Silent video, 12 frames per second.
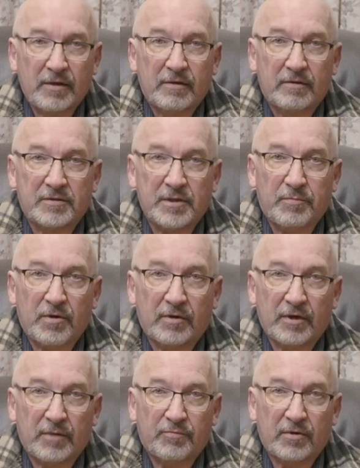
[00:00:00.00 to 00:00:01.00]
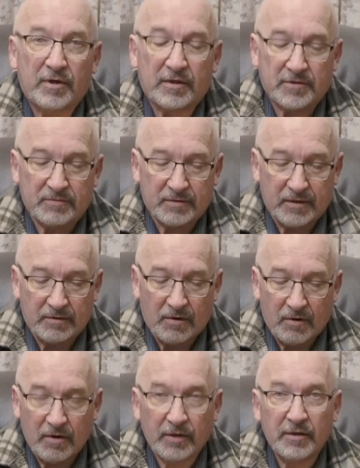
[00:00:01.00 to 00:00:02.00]
the Zeapon products
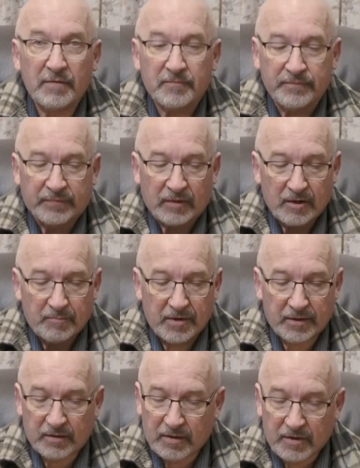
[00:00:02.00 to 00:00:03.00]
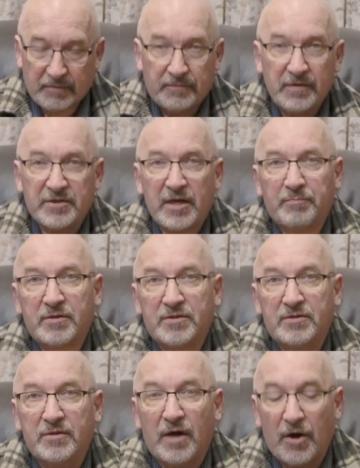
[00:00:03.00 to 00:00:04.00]
highly, but if this app is
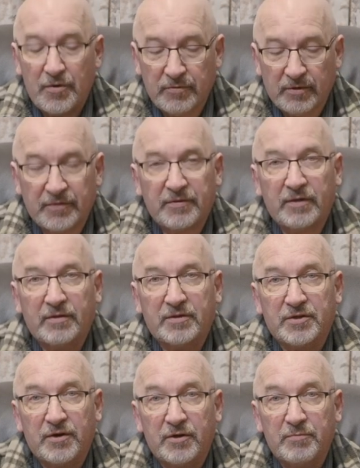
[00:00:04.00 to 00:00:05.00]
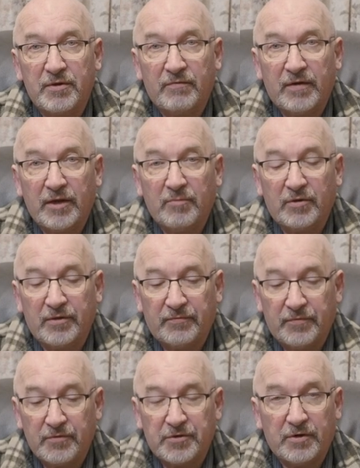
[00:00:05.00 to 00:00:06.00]
the only thing that's going to be available in
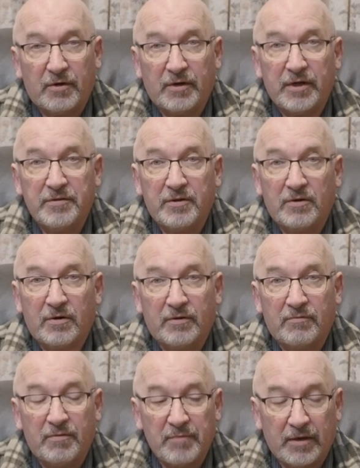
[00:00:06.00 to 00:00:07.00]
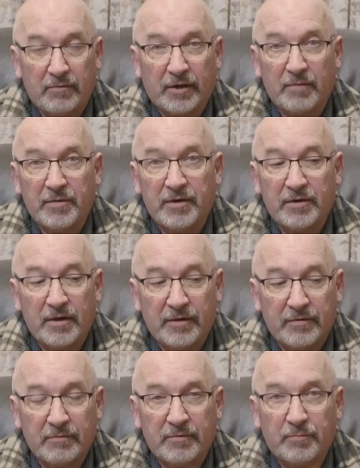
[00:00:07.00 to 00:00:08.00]
future, I don't think I can recommend
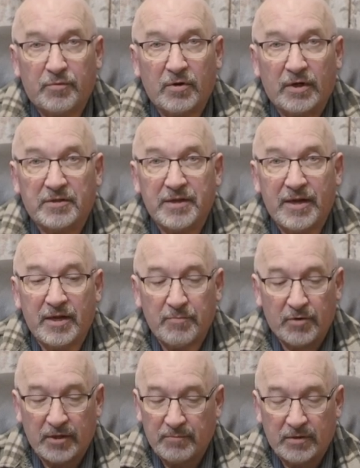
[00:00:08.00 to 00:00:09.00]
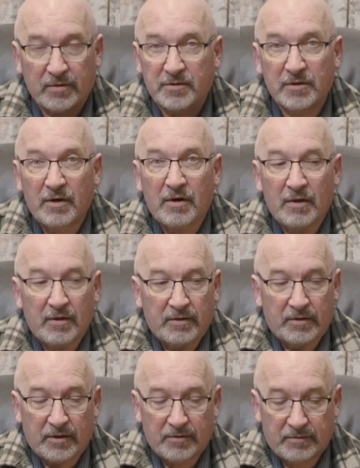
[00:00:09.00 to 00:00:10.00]
the product to anybody, because
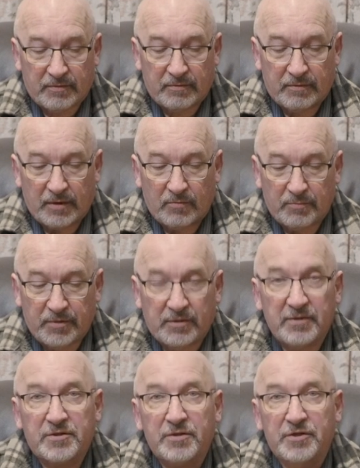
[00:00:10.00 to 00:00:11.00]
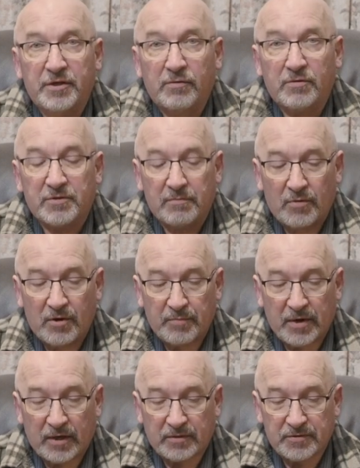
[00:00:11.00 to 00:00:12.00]
that would be disingenuous on my
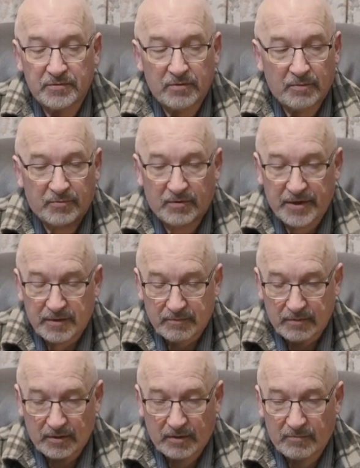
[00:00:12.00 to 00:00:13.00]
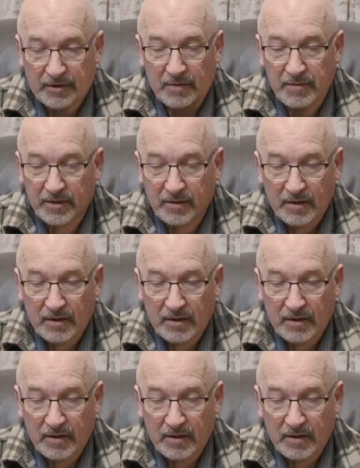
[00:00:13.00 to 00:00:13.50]
part to recommend